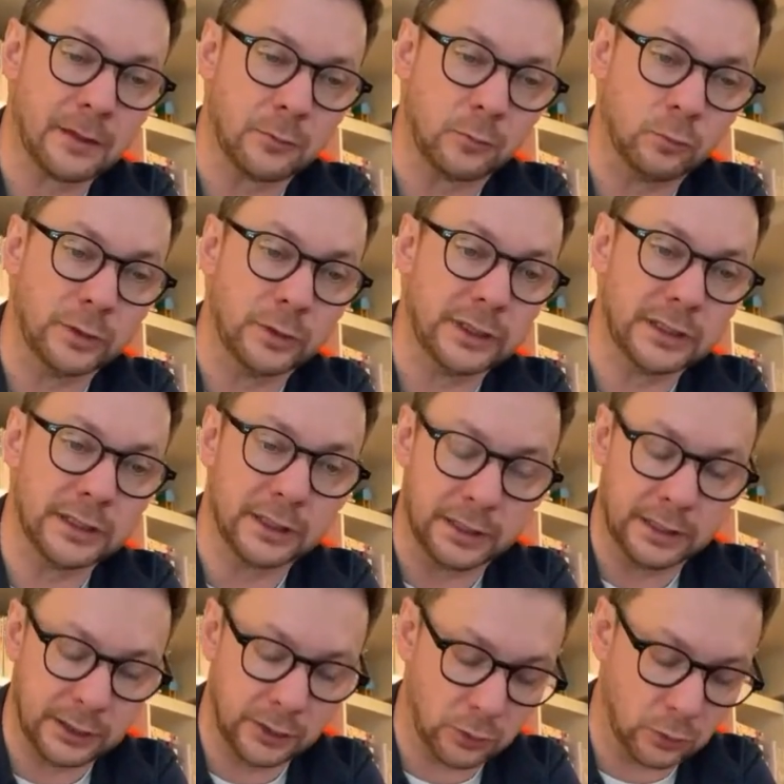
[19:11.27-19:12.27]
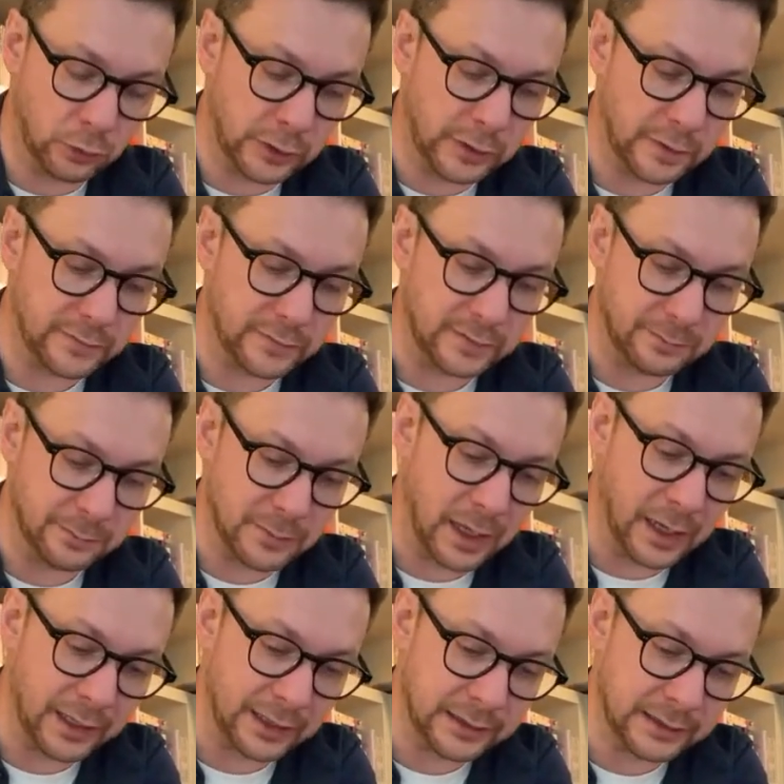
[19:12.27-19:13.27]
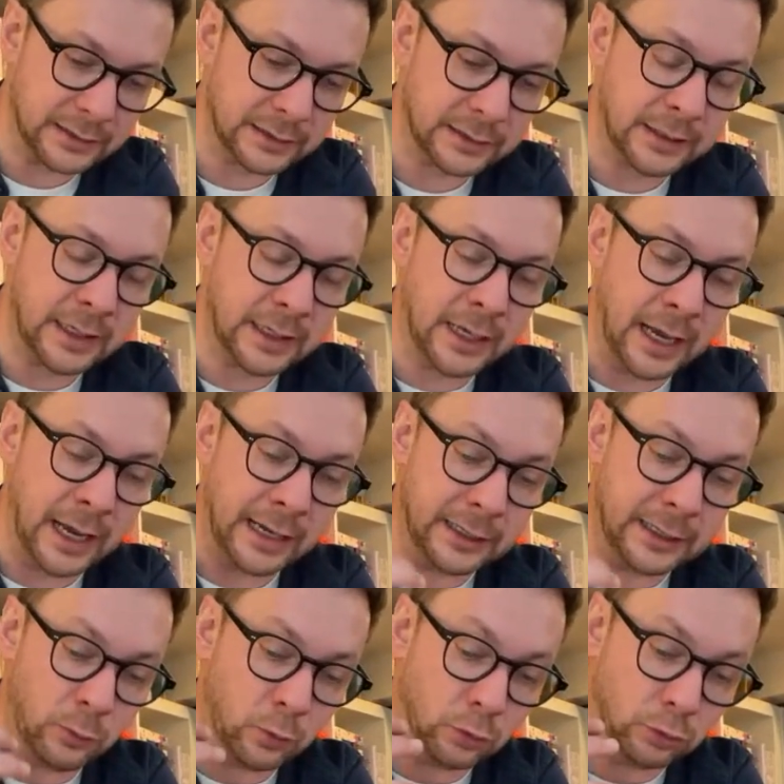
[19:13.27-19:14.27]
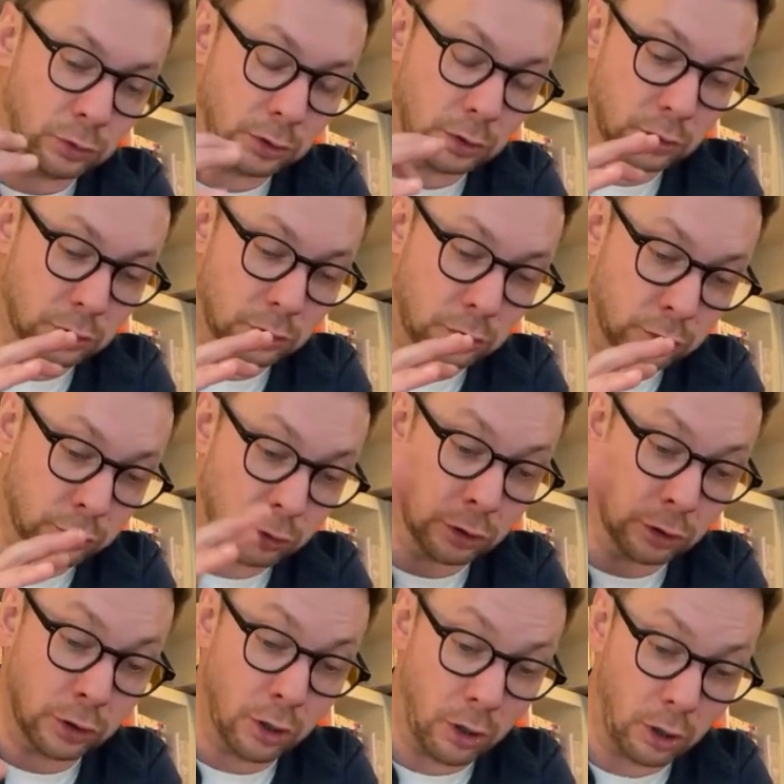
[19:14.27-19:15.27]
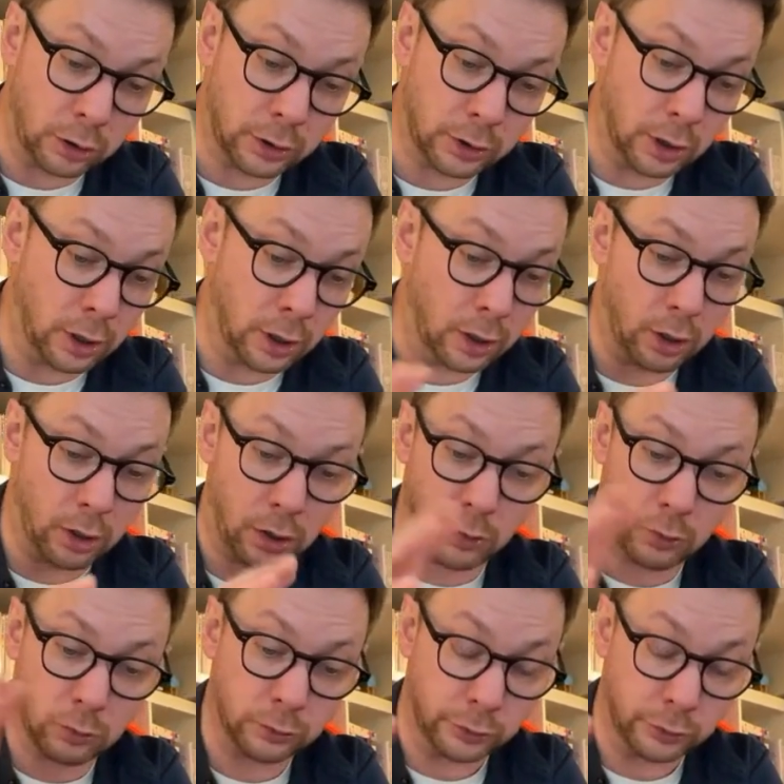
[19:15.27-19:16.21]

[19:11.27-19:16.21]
reader, in the audience's mind, and it will unlock a whole.